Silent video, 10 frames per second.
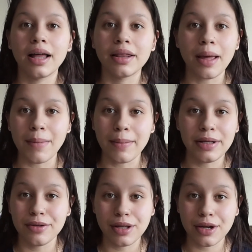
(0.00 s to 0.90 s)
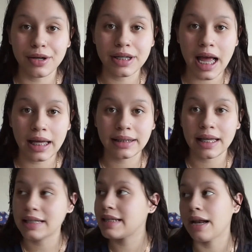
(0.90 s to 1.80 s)
they made me do the urine test.
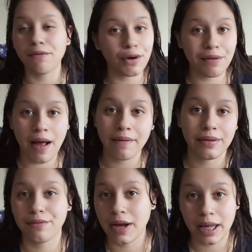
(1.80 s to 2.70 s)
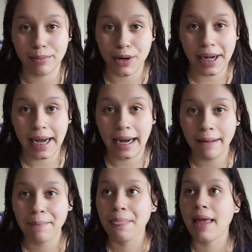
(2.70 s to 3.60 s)
It's 10:45 in the fucking morning.
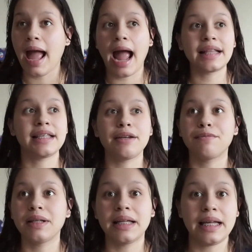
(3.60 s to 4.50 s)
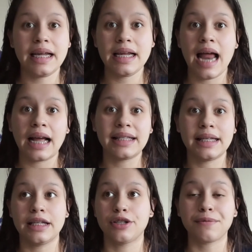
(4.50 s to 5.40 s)
I didn't really eat. I
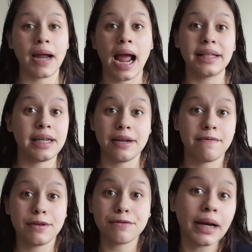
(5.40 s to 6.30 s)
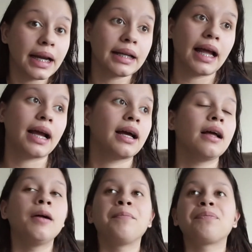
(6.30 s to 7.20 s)
didn't drink. I didn't even drink. Like,
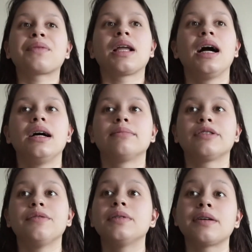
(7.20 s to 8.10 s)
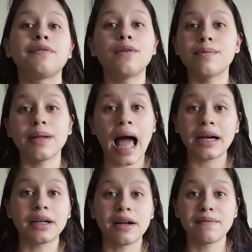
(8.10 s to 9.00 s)
so it was a full
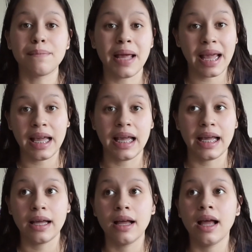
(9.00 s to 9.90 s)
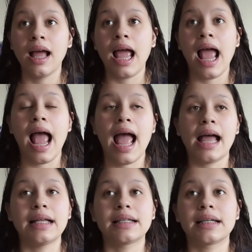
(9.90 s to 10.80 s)
bladder of pee,
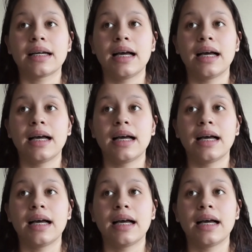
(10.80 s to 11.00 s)
and